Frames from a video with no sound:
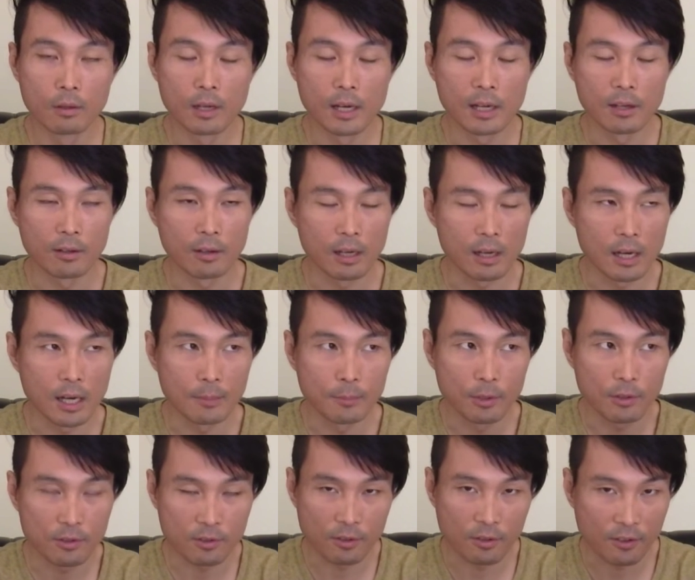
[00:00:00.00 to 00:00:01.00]
I'm
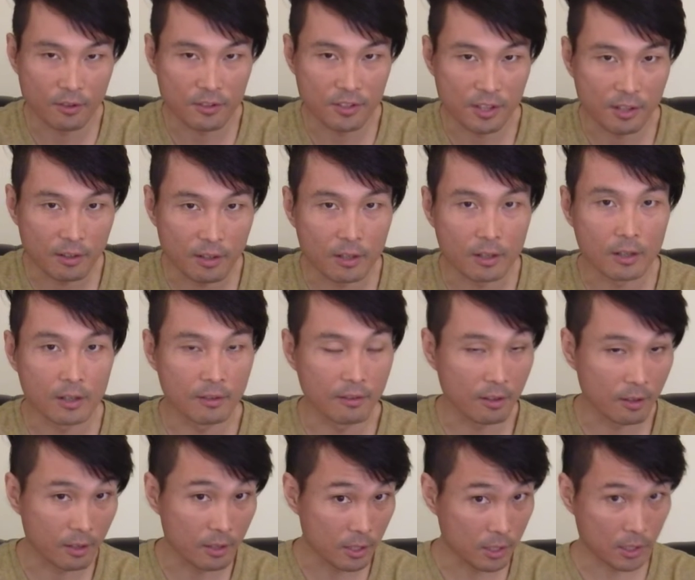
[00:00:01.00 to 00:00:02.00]
not sarcastic here,
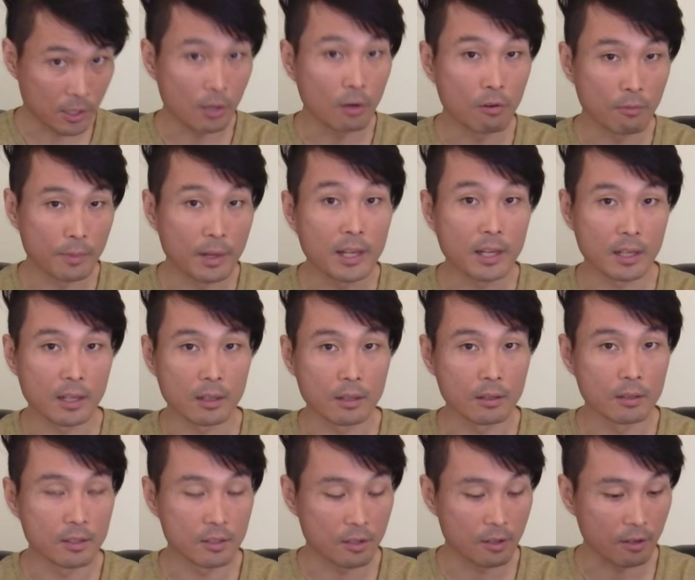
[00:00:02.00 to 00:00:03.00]
there are so many
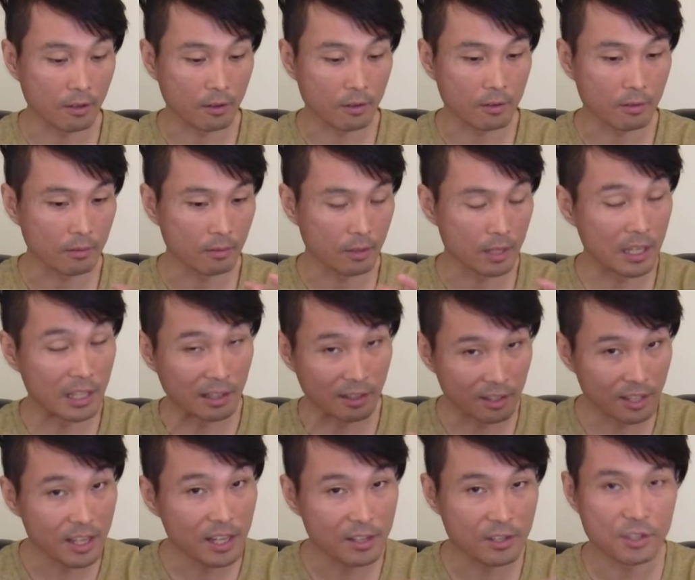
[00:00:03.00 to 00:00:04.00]

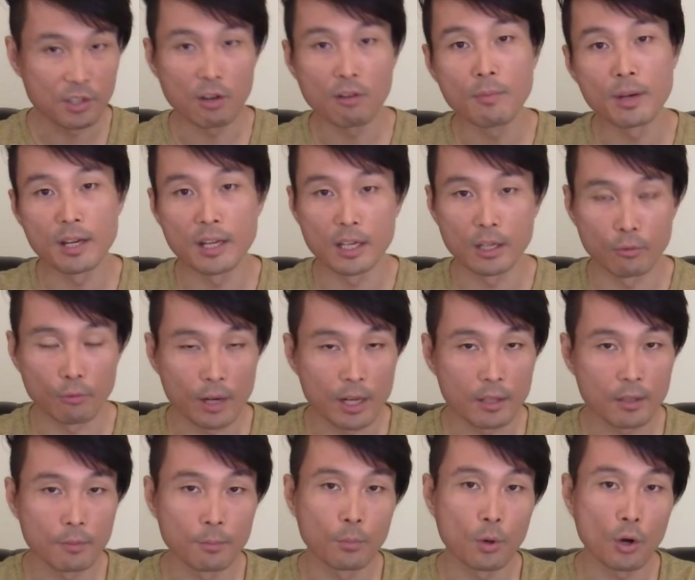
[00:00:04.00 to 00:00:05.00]
great
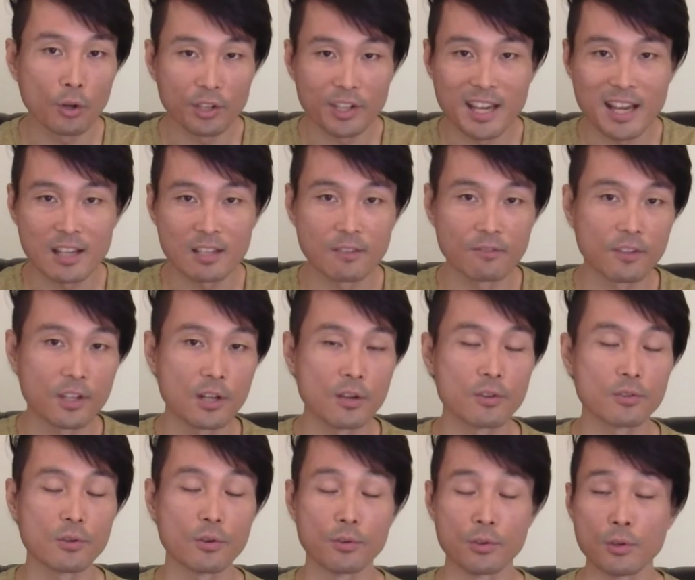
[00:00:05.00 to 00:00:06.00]
podcast
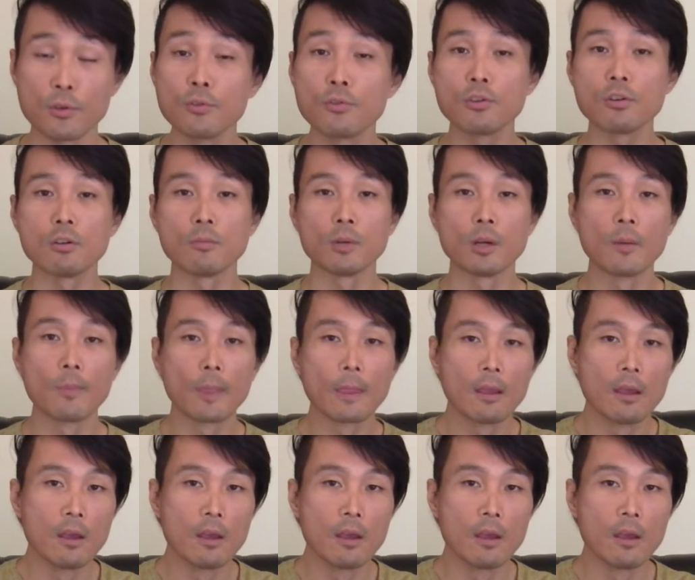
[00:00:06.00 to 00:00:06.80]
videos on YouTube,